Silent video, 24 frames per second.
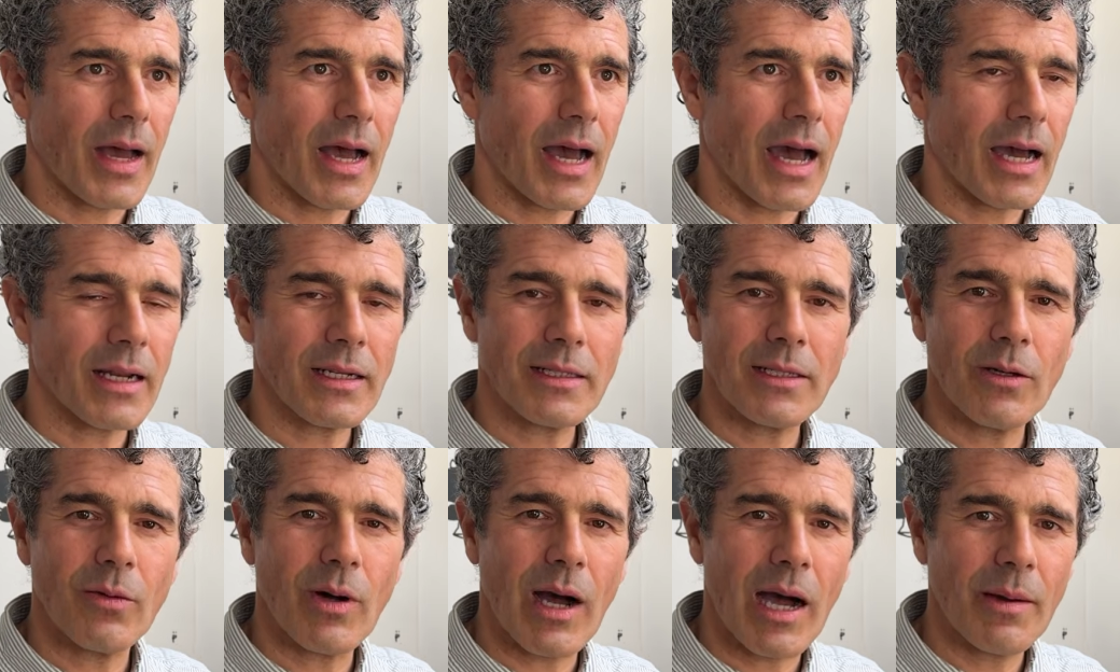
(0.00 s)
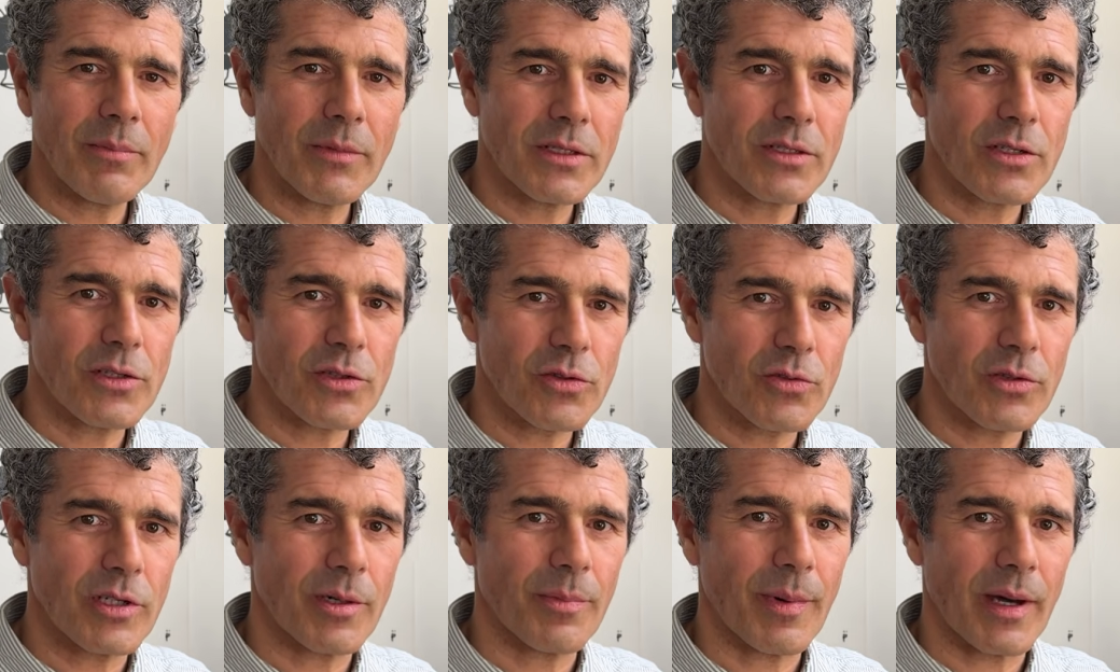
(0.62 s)
I don't know, I'm not too
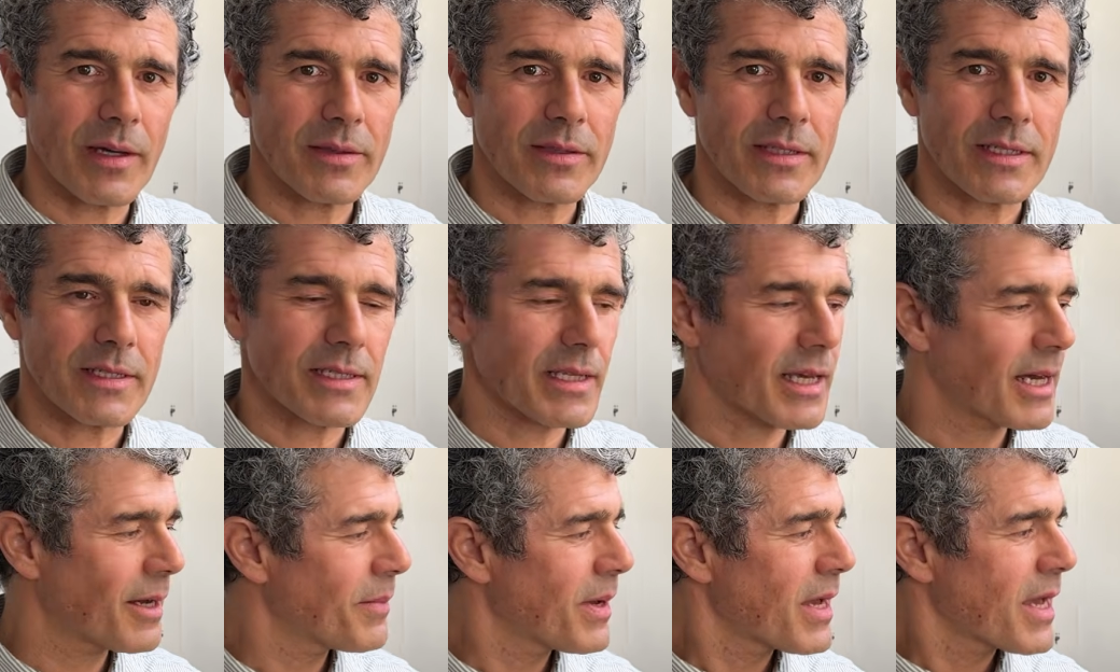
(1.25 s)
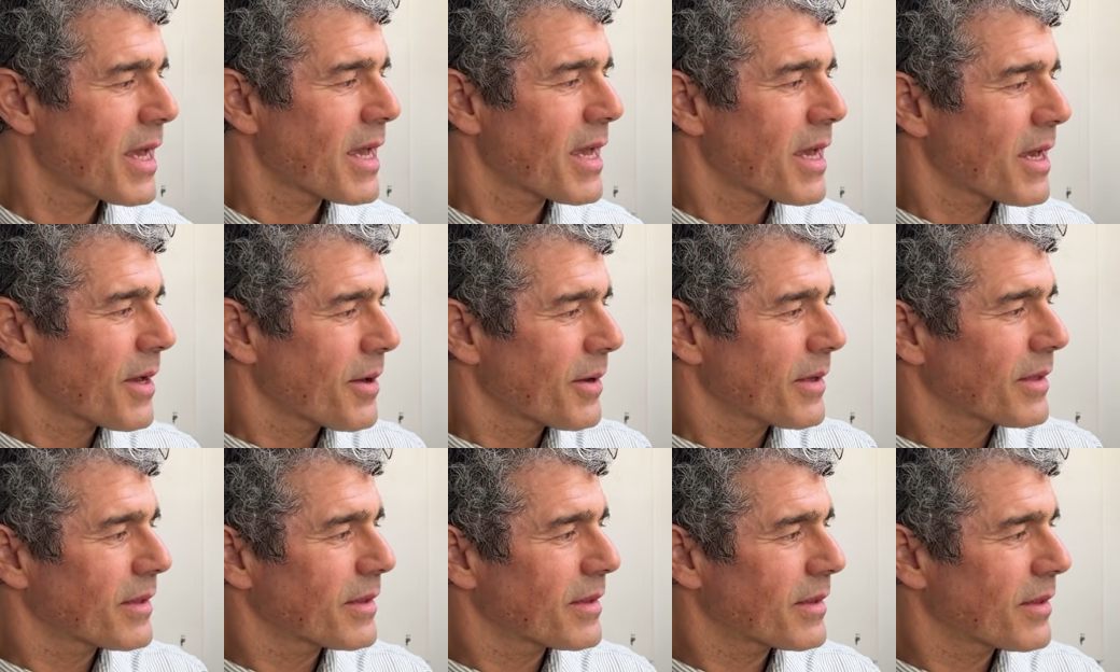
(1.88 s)
sure about this.
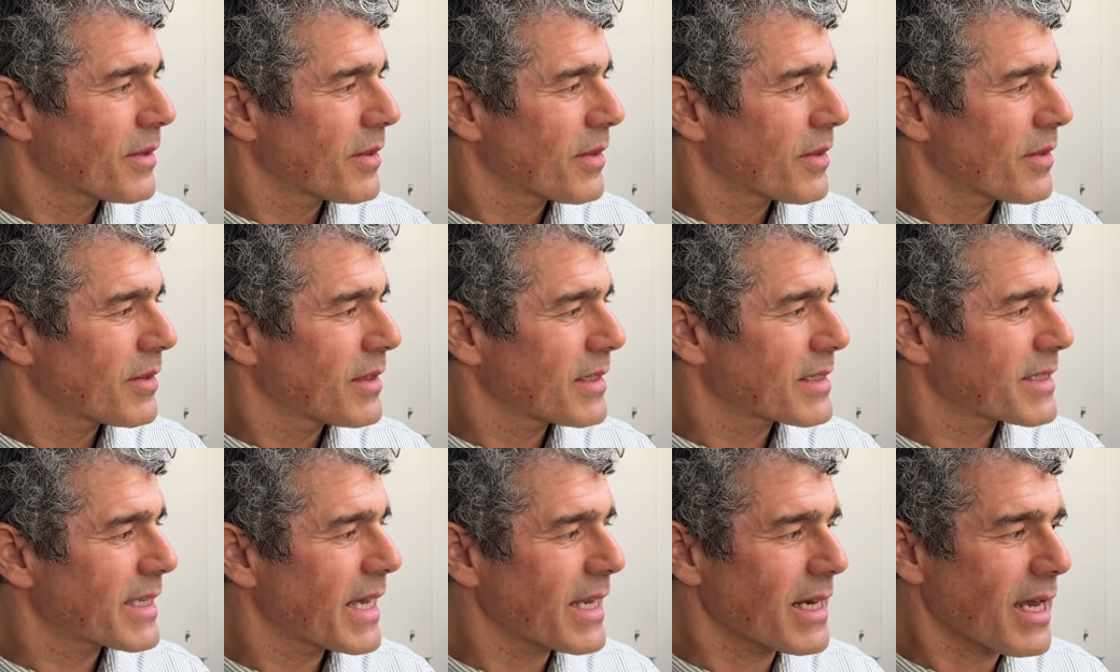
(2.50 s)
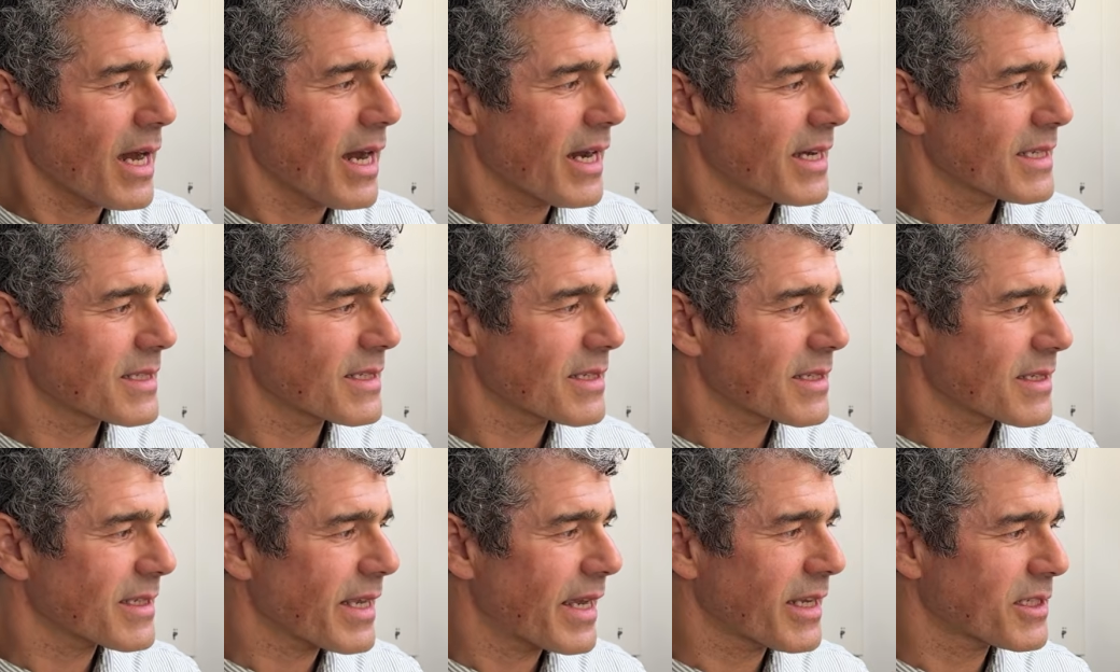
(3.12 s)
The
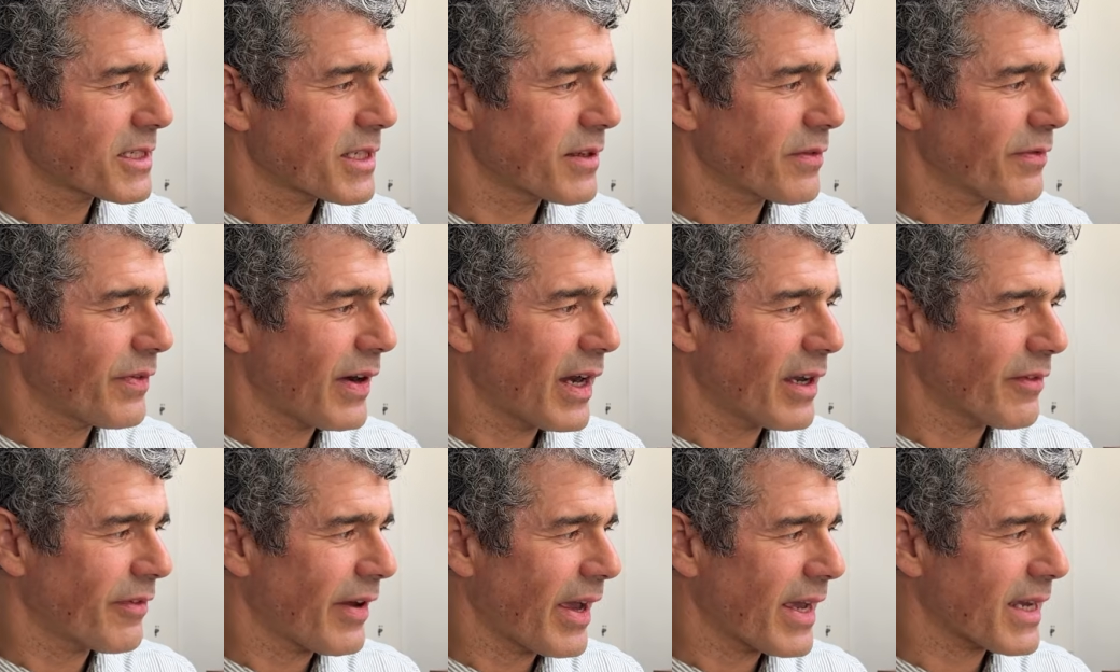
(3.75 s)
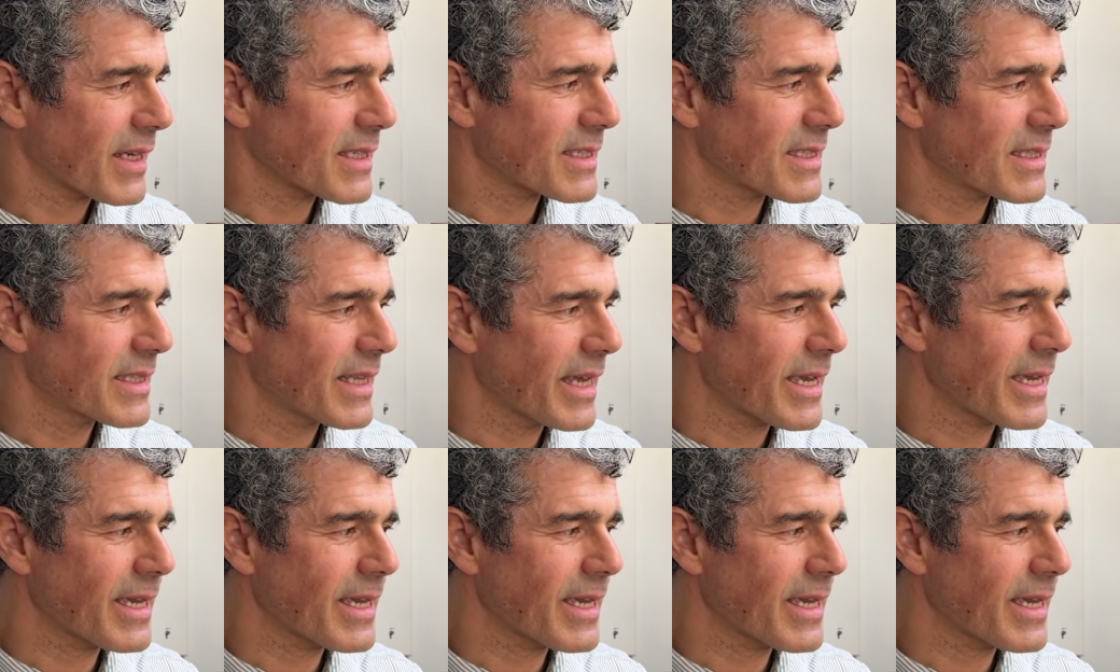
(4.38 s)
Sennheiser's HD5X,